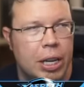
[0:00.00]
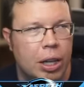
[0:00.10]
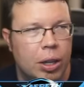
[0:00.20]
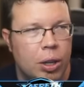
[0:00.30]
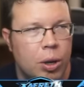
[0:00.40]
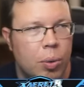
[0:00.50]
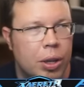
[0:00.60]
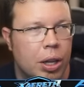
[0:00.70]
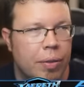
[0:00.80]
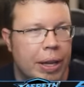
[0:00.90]
deal
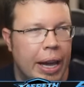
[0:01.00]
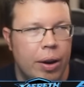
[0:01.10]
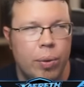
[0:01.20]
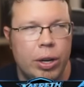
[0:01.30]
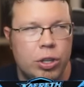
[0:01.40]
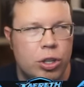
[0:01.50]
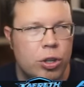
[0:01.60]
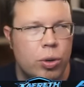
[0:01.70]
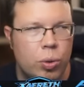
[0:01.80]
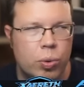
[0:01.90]
with all of that? How do we
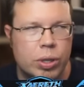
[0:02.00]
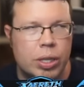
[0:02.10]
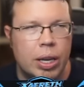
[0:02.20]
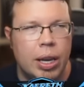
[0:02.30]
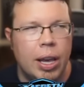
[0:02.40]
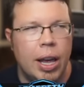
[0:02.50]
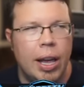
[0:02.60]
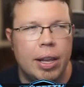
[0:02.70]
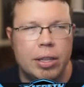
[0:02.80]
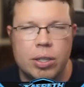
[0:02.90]
choose?
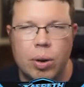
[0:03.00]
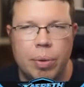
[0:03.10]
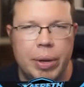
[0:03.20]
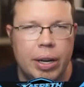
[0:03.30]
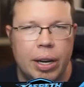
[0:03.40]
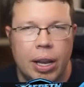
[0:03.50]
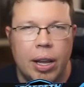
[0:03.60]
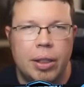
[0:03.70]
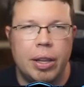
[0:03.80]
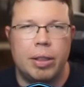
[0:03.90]
So I mean,
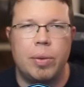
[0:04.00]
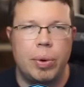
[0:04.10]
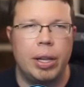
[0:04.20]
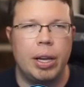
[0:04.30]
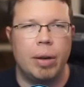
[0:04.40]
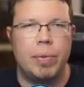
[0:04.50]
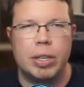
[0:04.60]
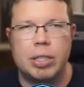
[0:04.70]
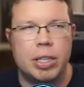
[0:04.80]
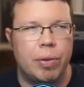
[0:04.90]
the really
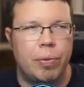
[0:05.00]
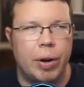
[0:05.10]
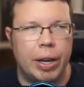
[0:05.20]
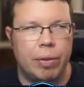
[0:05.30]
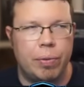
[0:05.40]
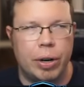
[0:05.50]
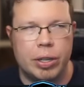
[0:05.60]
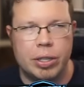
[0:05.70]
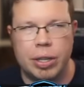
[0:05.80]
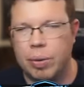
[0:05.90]
obvious stuff, right?
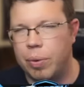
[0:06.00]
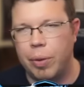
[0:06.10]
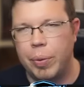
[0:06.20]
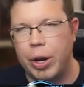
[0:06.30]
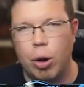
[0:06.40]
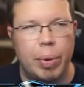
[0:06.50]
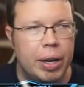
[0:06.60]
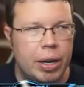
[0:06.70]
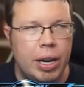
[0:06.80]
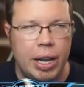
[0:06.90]
First, we go
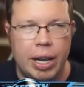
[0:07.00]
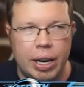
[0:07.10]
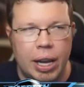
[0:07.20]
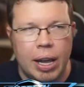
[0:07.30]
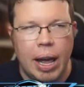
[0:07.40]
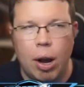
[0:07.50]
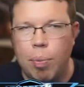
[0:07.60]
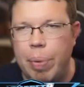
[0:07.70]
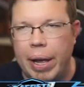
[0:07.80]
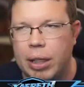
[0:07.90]
by need.
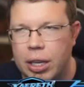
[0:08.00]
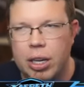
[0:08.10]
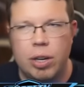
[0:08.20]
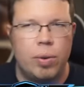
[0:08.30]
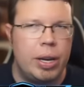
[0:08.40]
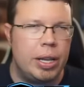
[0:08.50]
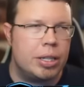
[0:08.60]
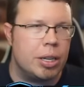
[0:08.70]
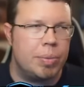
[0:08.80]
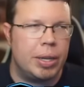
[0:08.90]
How badly do you
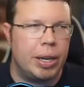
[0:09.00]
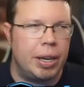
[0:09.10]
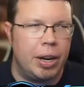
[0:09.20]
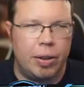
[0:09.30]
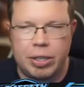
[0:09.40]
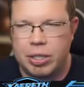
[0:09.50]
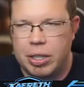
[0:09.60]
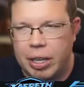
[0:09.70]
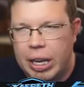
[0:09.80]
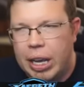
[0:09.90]
need something? You know,
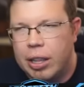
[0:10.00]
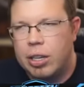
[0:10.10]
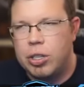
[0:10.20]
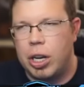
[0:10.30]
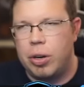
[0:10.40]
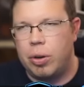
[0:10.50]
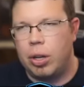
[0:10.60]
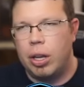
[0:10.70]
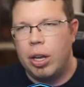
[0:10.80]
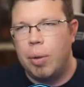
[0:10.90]
just the
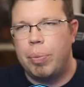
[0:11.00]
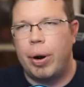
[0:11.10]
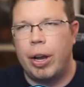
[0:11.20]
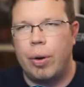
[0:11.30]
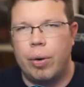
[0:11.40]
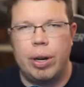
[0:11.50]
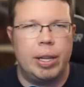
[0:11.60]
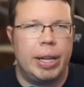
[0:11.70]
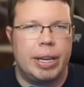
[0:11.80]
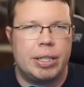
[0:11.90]
general
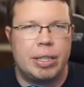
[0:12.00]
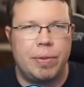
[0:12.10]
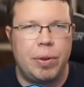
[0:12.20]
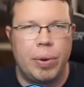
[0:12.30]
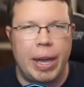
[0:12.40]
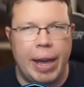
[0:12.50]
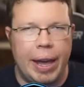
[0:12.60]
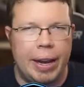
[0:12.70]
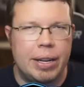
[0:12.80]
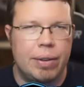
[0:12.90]
priority list. If you
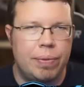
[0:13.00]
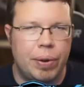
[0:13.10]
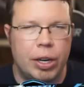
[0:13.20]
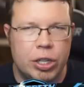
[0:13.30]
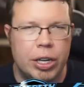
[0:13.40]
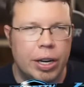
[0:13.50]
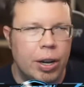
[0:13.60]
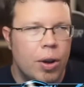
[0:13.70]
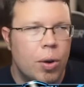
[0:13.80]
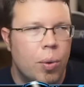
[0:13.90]
can't
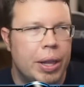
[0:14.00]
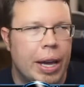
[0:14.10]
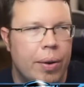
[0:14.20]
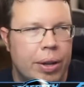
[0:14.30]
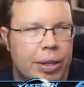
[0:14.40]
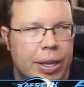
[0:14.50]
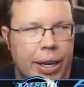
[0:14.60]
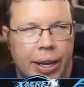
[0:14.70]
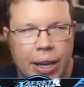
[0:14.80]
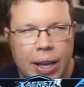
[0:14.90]
function without a
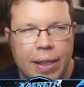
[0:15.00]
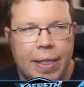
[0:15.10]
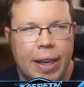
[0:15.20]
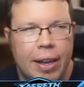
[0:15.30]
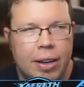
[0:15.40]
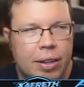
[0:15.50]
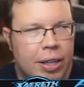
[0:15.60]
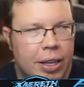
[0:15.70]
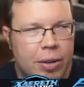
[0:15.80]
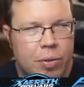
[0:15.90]
thing,
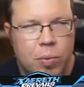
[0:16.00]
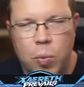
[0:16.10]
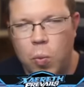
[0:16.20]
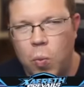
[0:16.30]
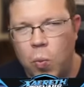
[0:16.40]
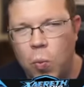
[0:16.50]
then